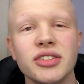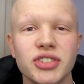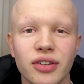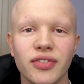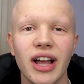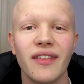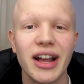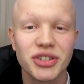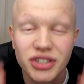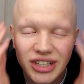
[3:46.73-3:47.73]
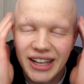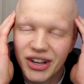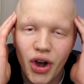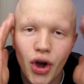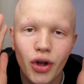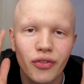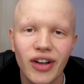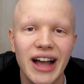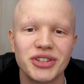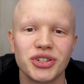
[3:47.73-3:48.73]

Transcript: And stuff like that. Just like all that